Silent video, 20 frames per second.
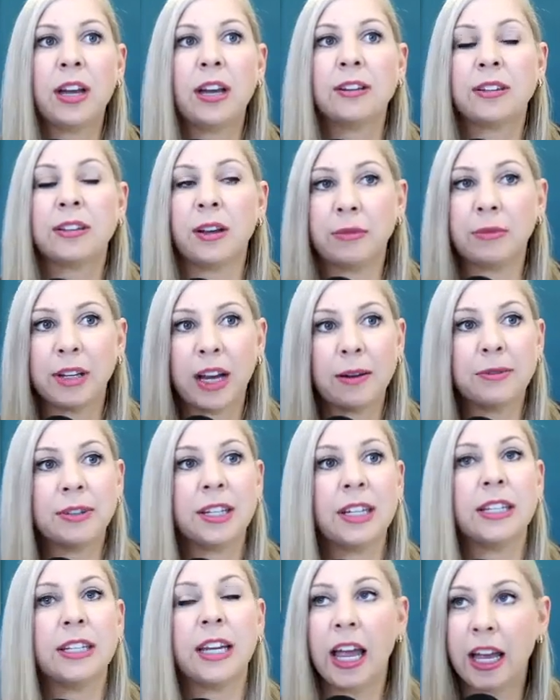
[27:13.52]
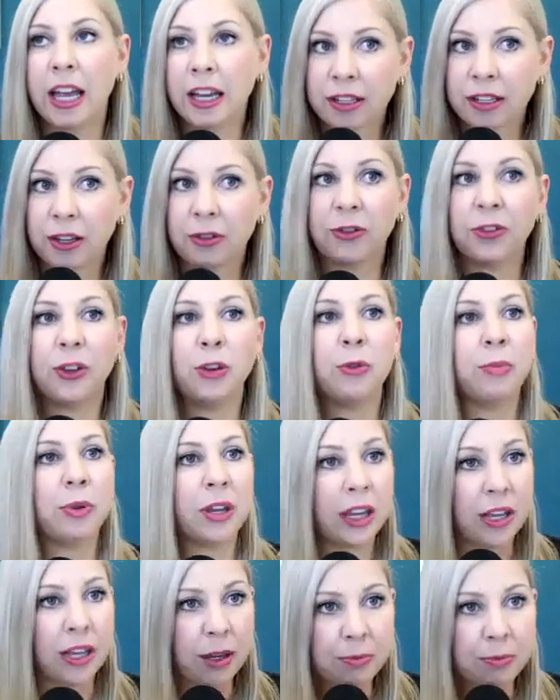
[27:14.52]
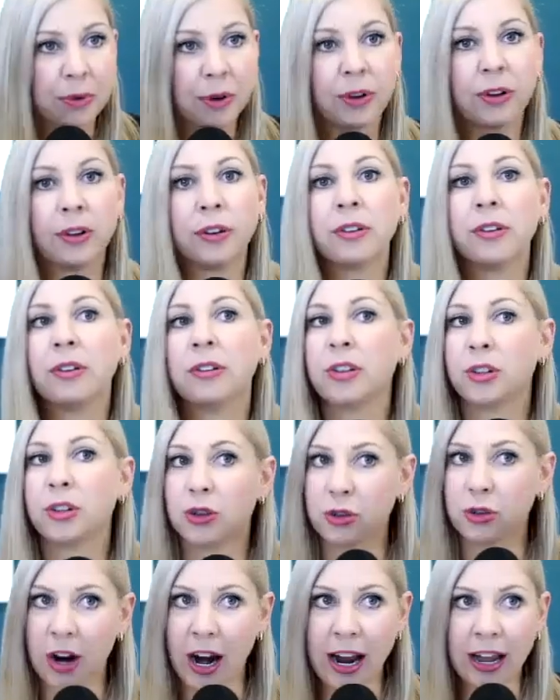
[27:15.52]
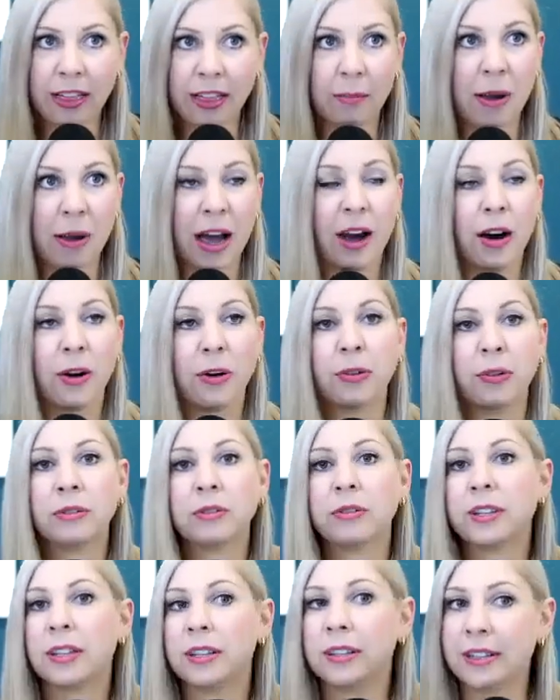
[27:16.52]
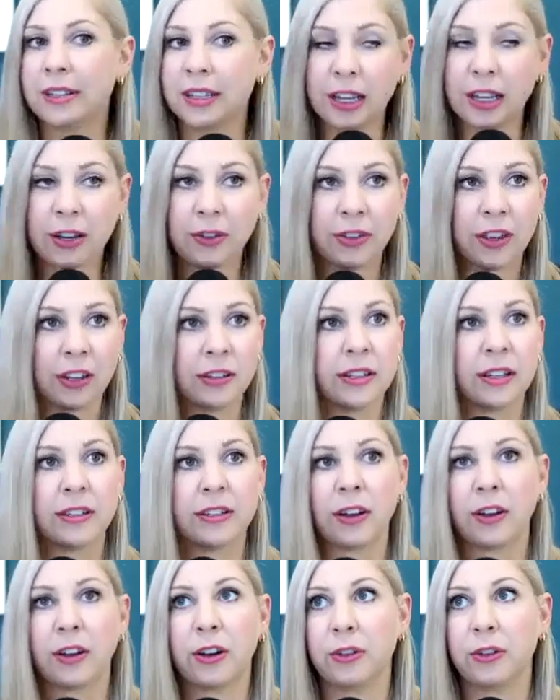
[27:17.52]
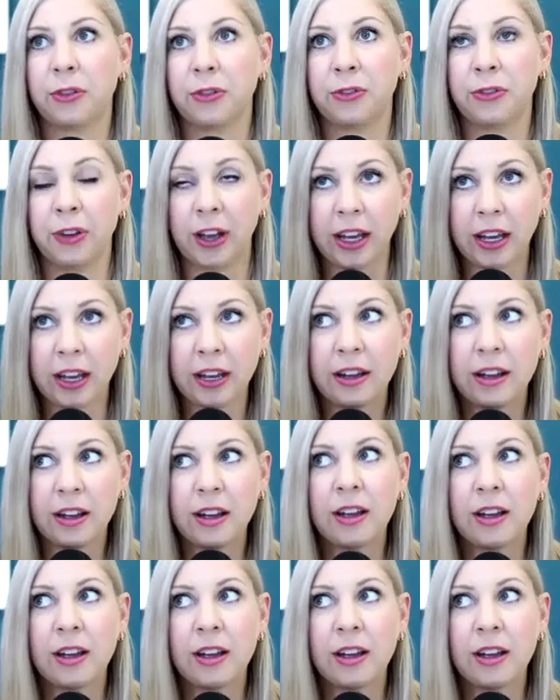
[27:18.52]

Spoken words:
Sometimes it takes a few people to try them out to see if this is a good fit.